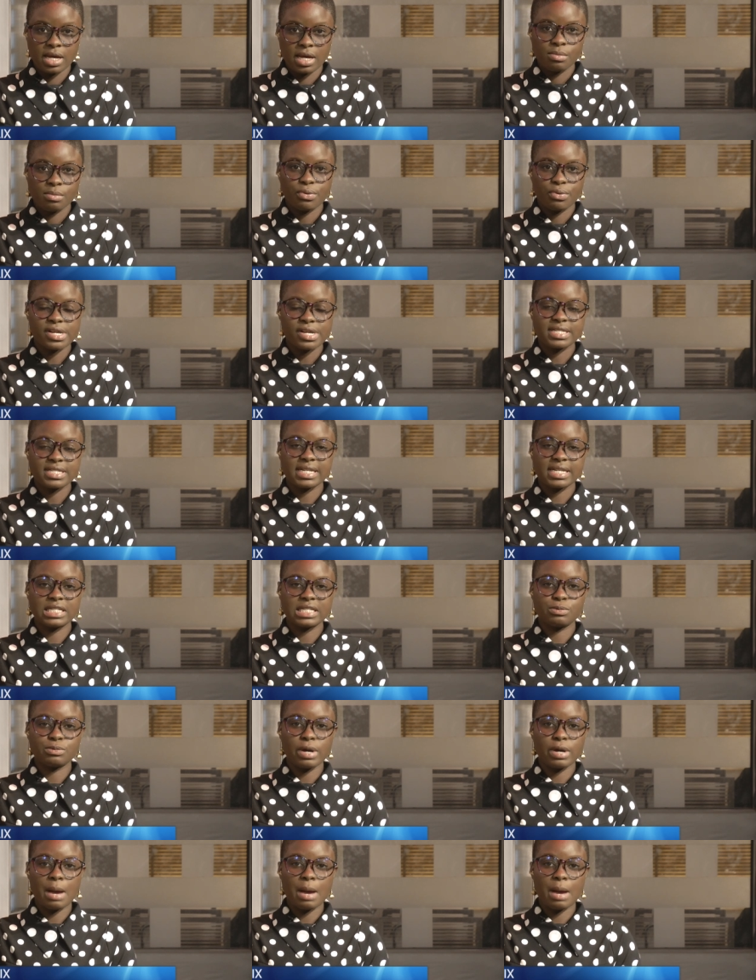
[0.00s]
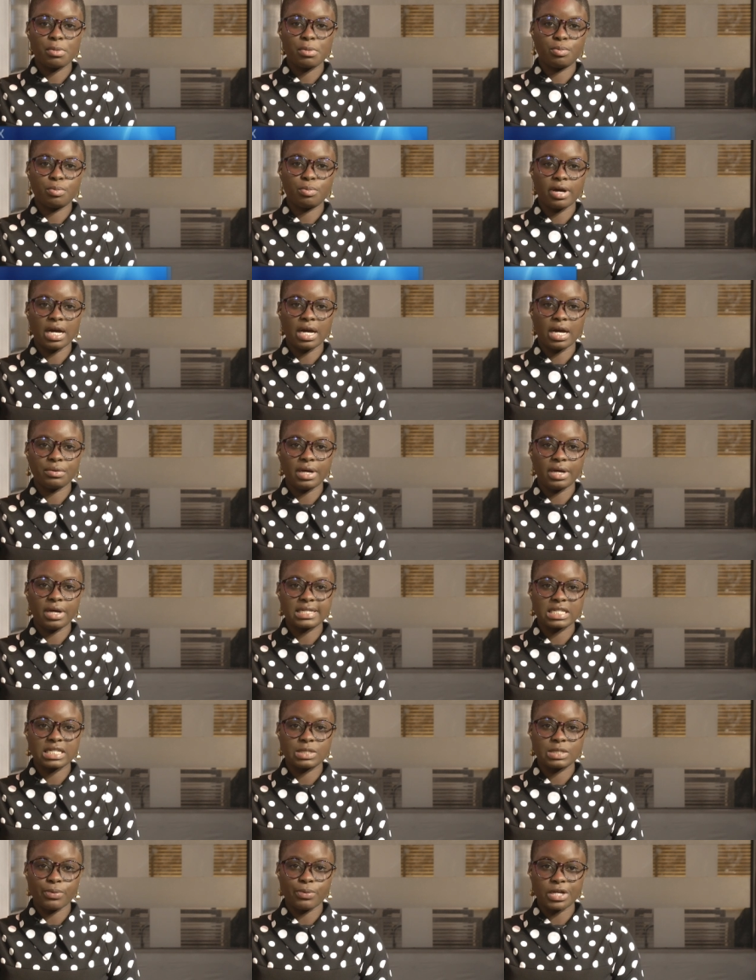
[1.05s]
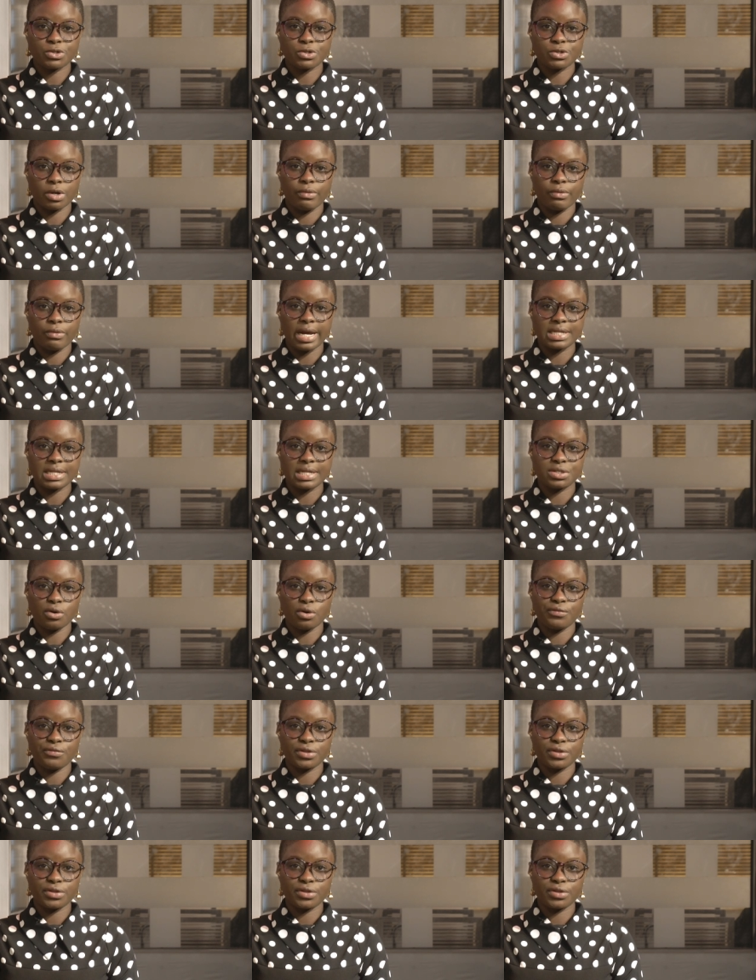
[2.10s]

President Muhammadu Buhari has expressed regrets over the